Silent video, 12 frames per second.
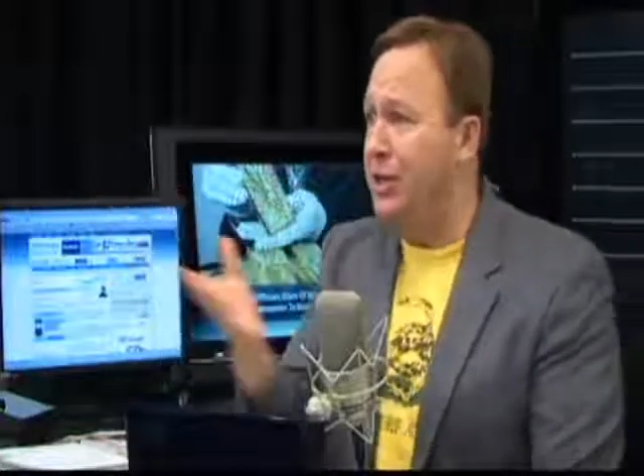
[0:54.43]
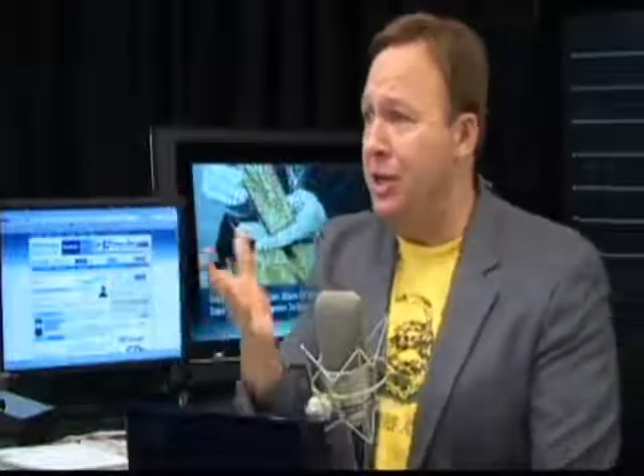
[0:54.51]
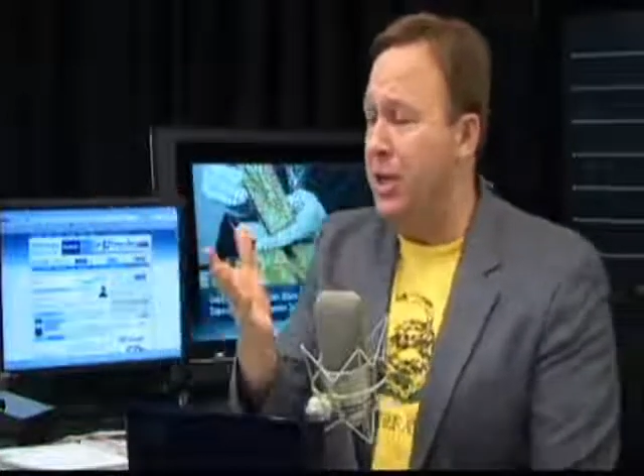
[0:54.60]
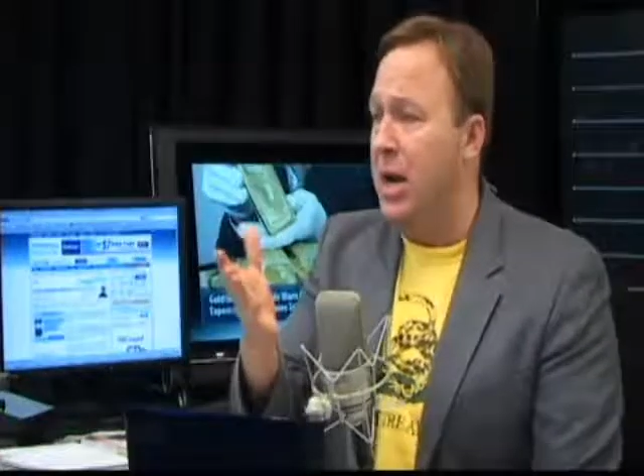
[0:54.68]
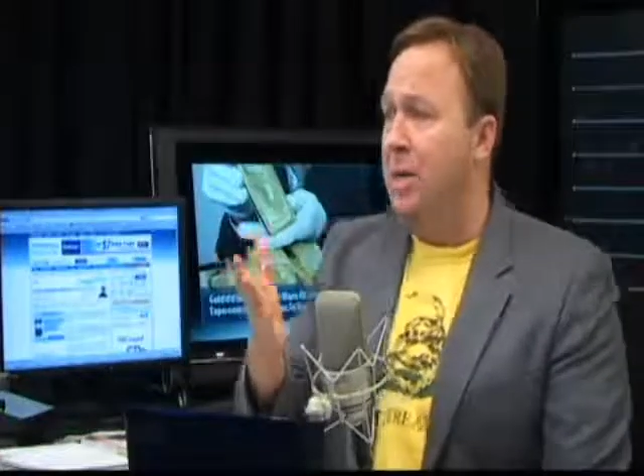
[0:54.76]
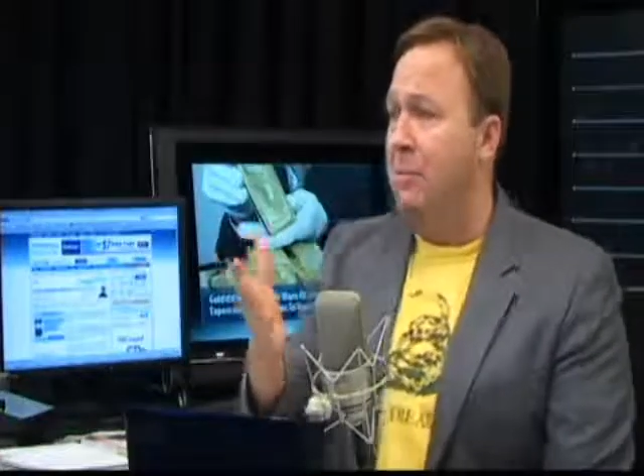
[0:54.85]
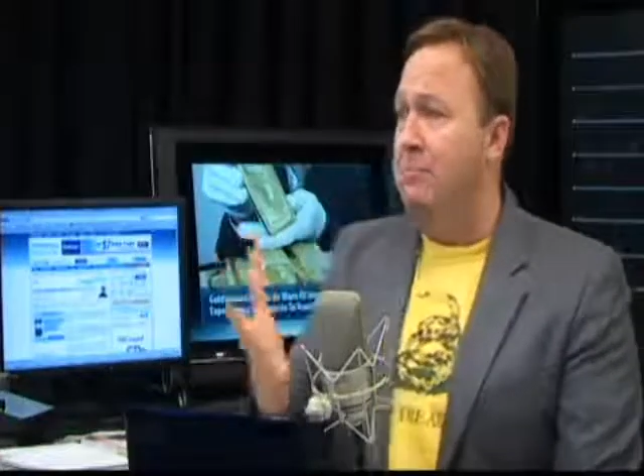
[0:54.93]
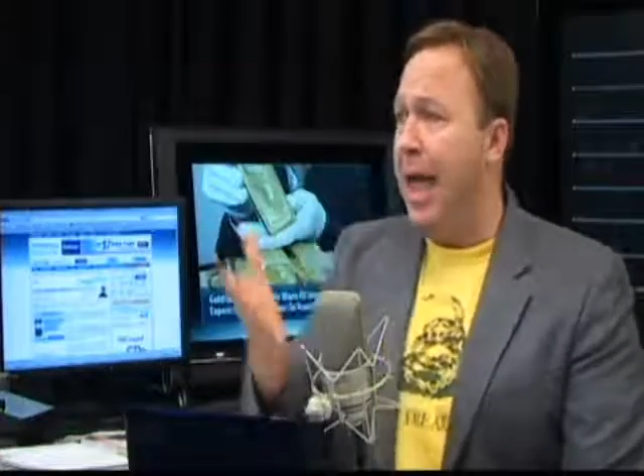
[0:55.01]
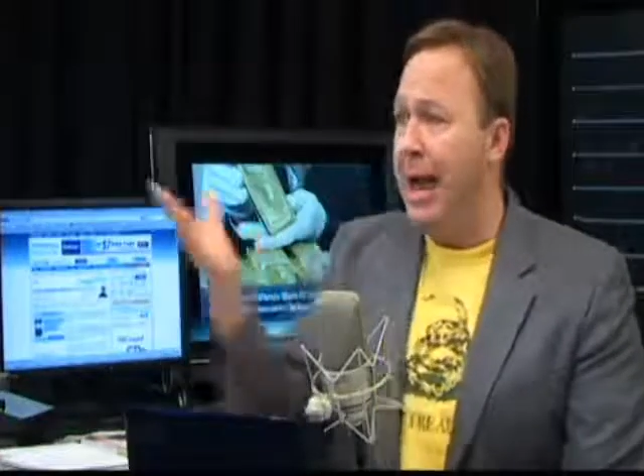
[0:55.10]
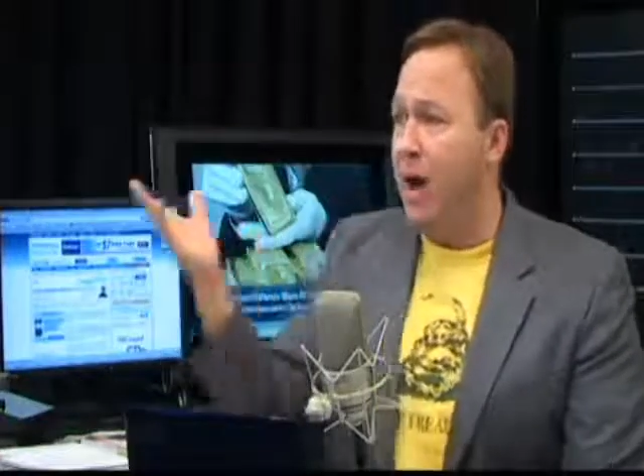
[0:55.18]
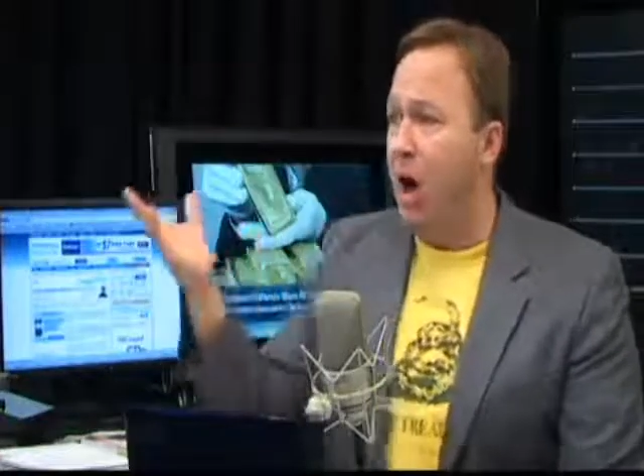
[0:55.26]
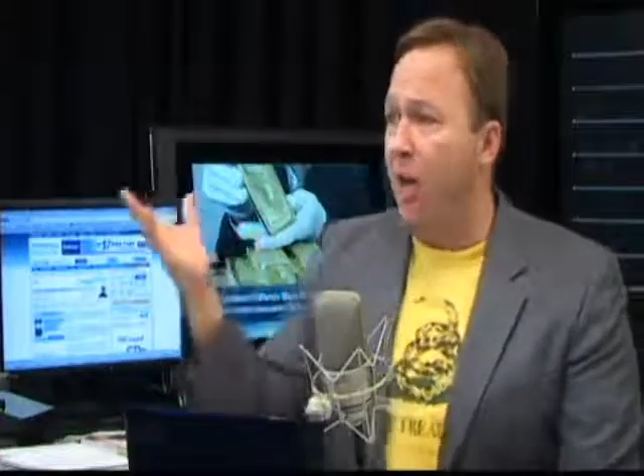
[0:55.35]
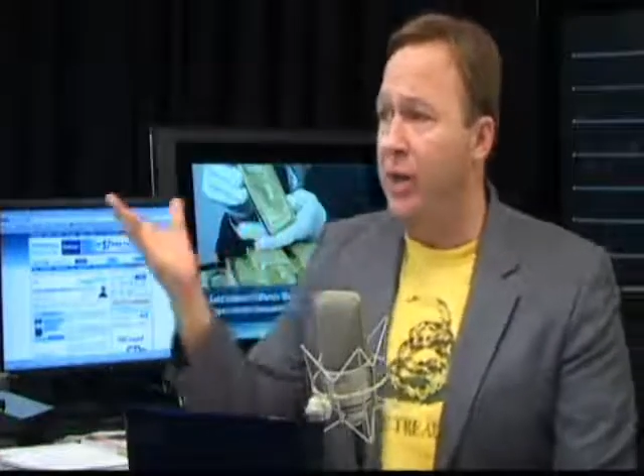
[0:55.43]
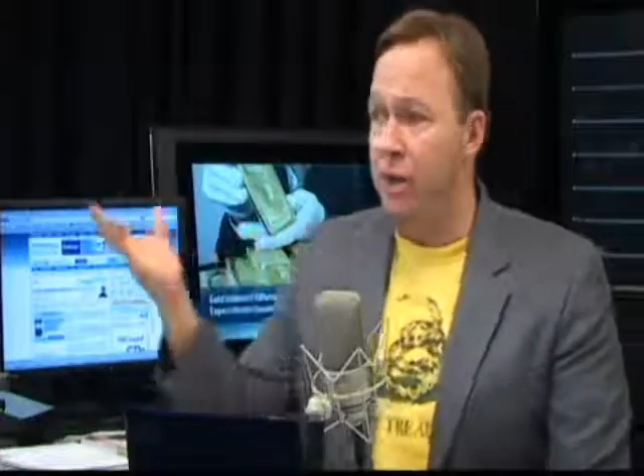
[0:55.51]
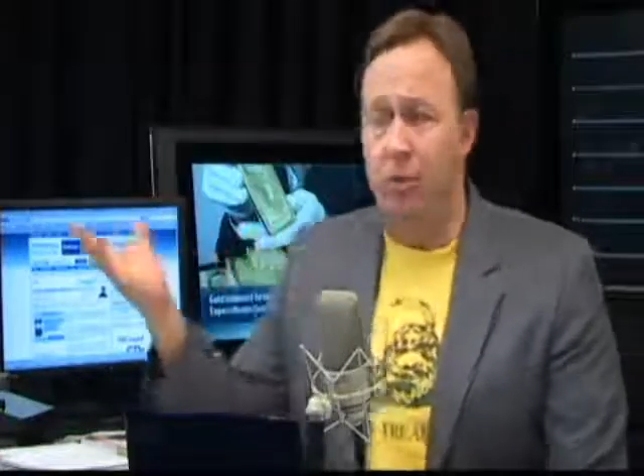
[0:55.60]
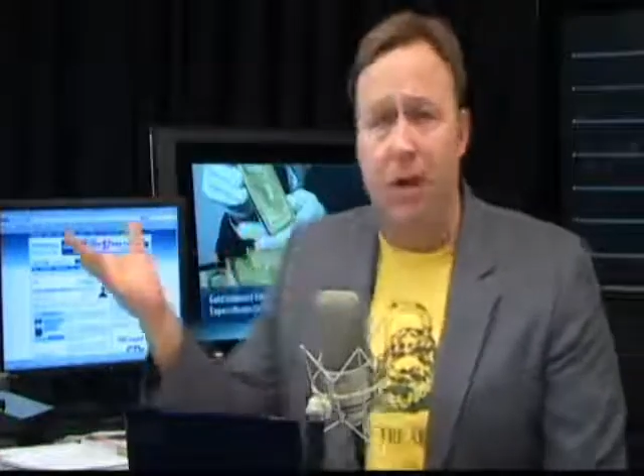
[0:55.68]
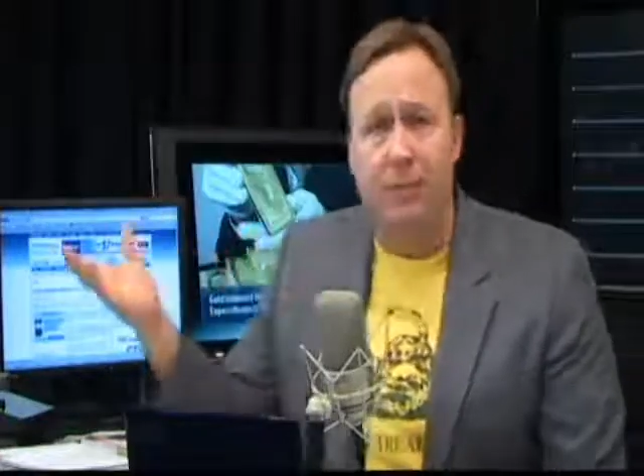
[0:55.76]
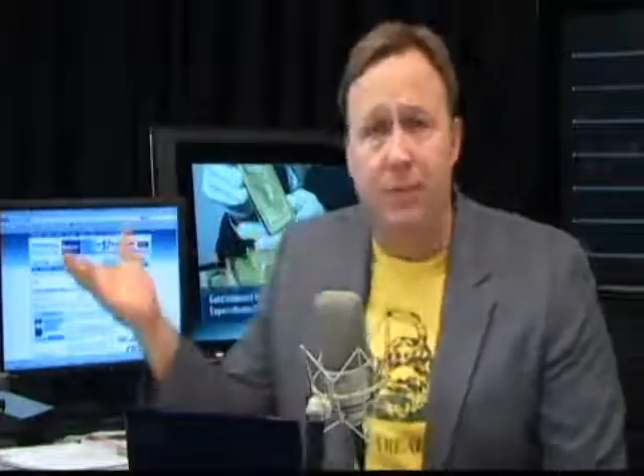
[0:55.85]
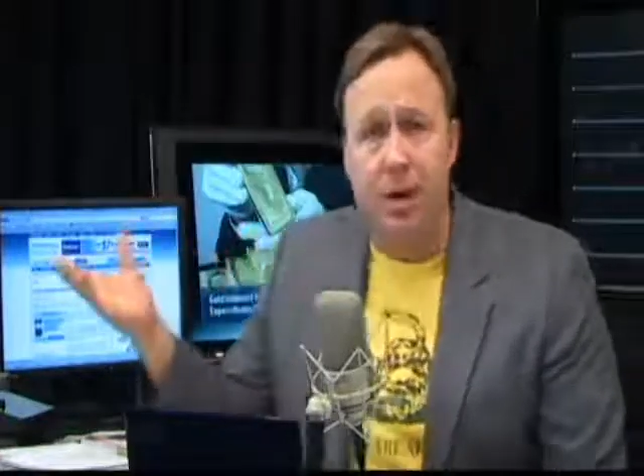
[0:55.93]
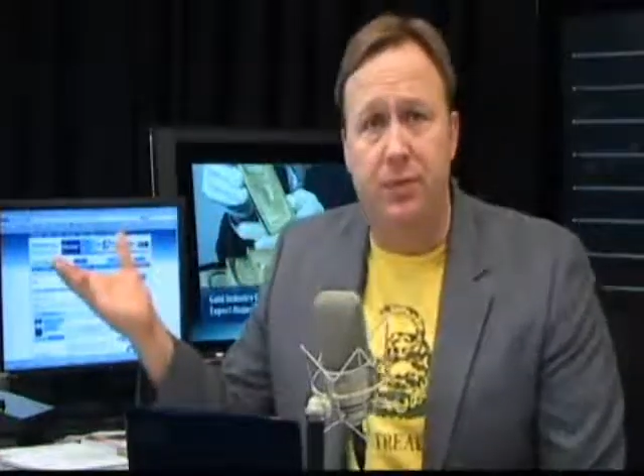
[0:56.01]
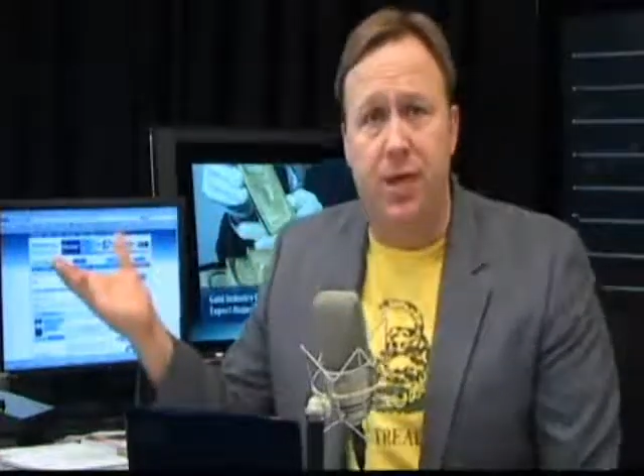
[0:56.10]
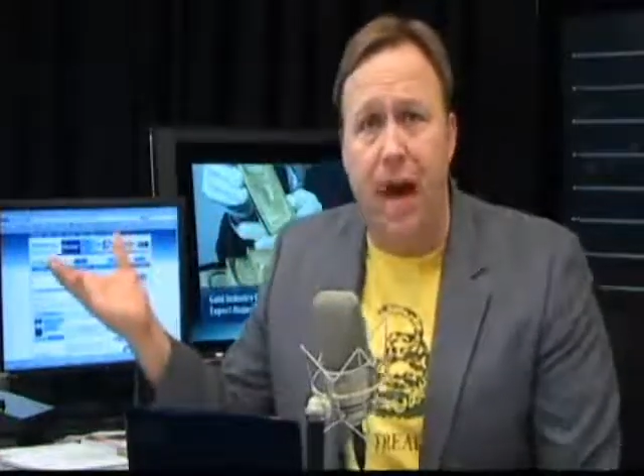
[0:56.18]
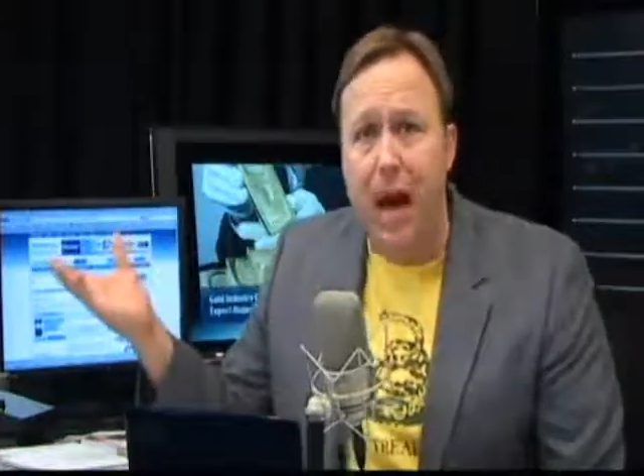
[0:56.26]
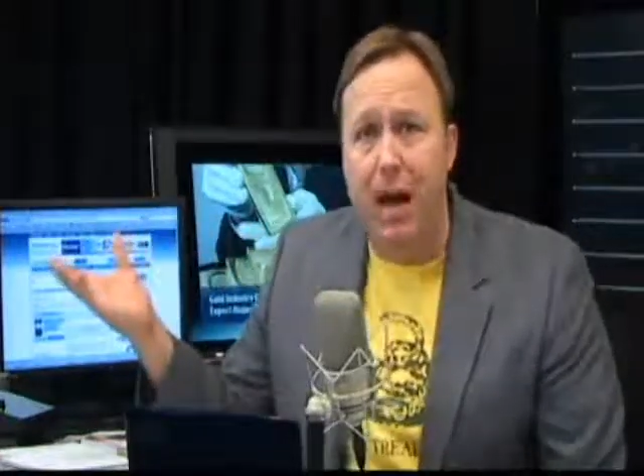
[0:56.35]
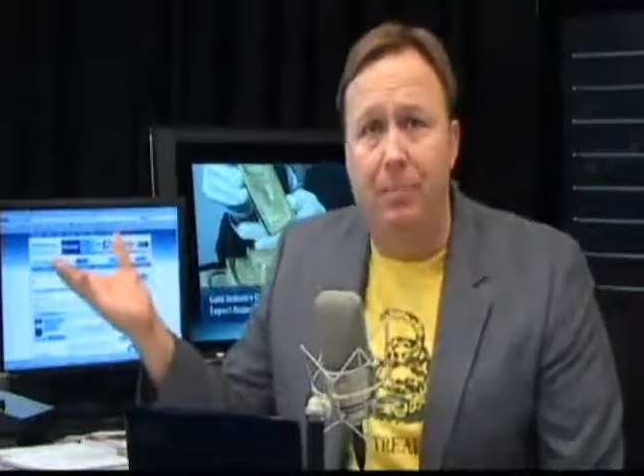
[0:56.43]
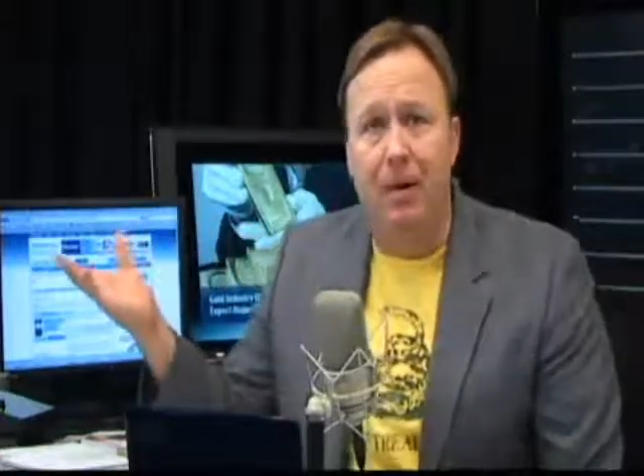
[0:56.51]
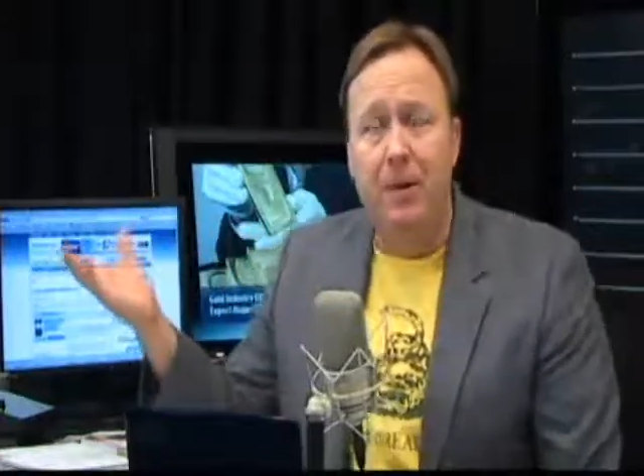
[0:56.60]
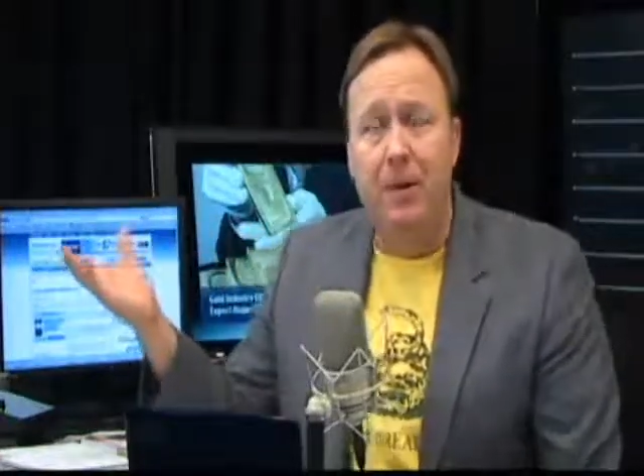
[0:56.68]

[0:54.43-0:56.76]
They just made all these derivatives up.